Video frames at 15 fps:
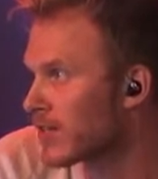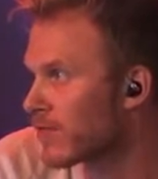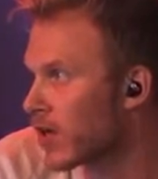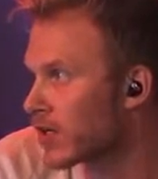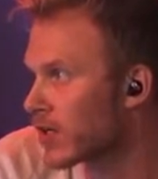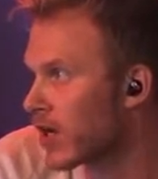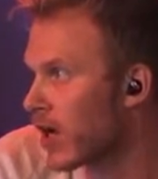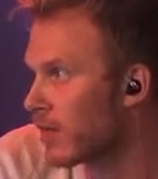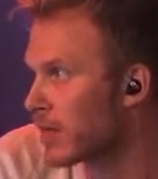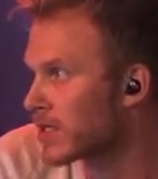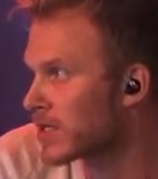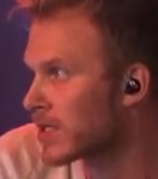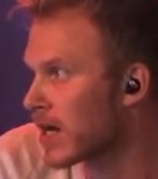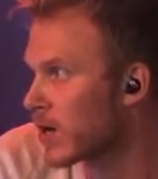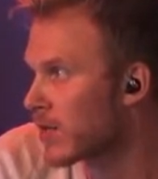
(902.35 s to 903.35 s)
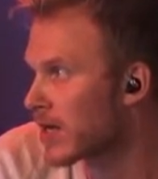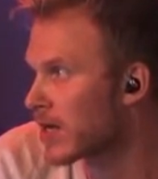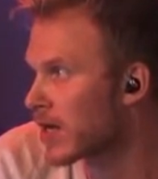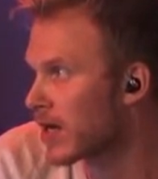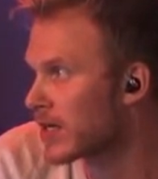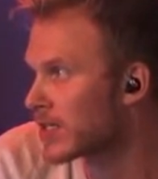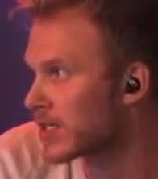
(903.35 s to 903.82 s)
I've got the comments there. We
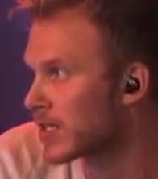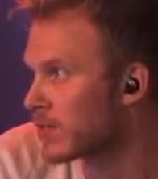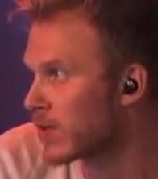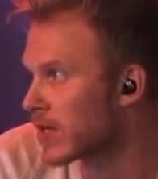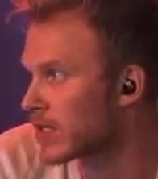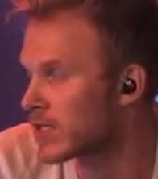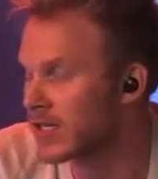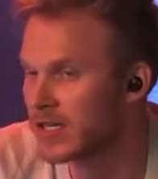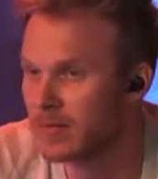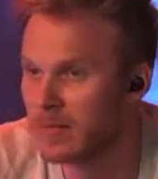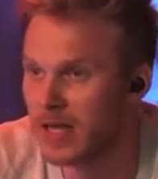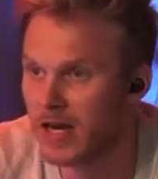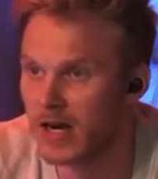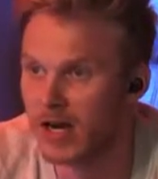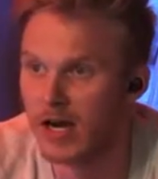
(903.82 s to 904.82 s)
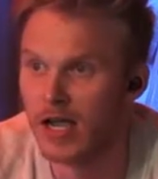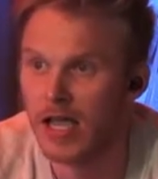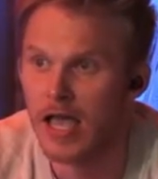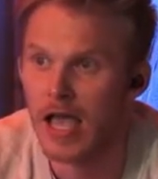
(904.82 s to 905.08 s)
can kind of see, we can see them here.